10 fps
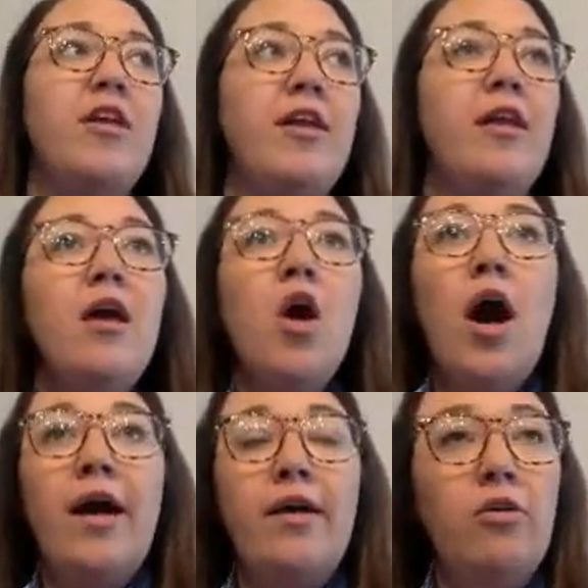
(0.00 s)
And
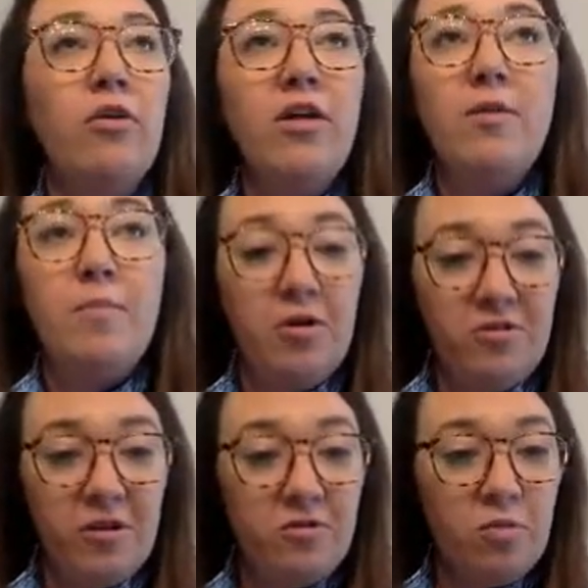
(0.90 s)
I agree that
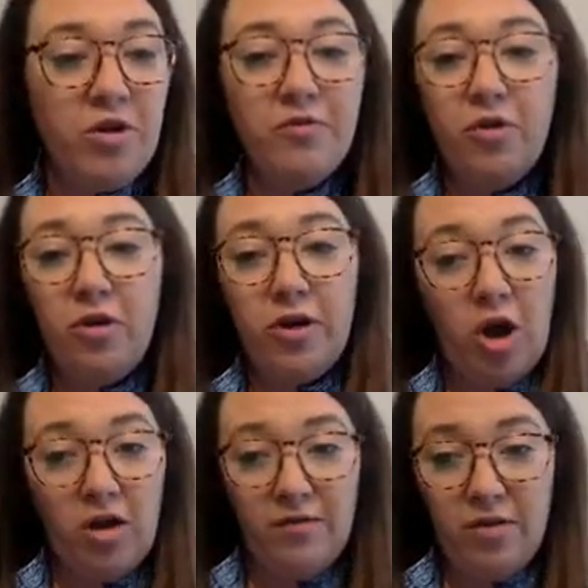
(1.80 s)
Pearson is wonderful and
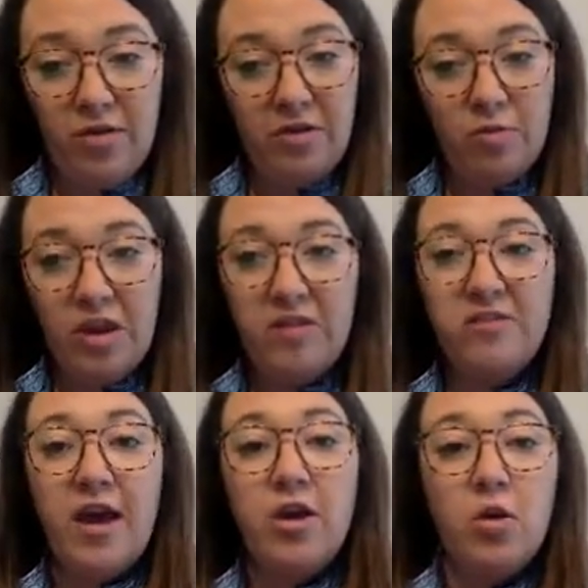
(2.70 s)
all of the things we can
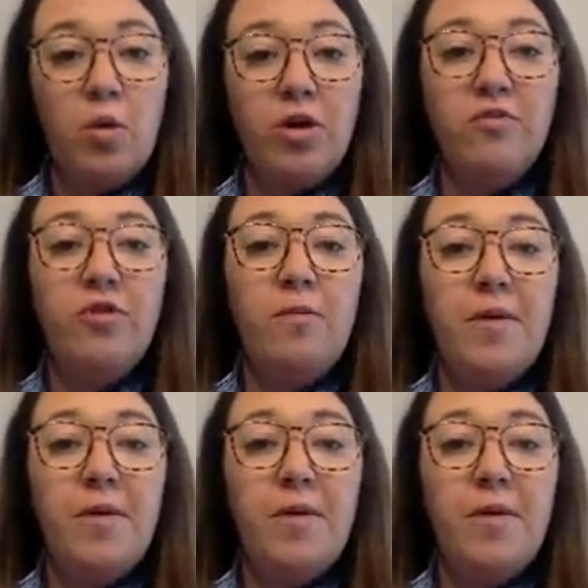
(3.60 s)
assign are wonderful,